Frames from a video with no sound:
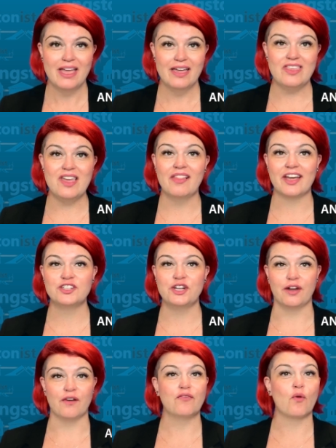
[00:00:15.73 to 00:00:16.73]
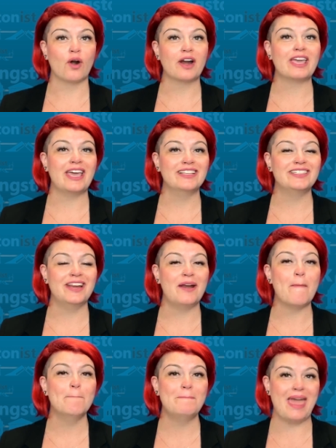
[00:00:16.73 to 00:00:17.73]
The election for
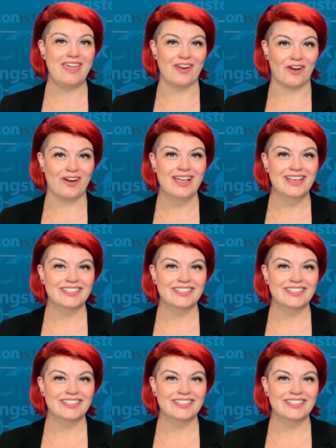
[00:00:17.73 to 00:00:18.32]
Kingston mayor,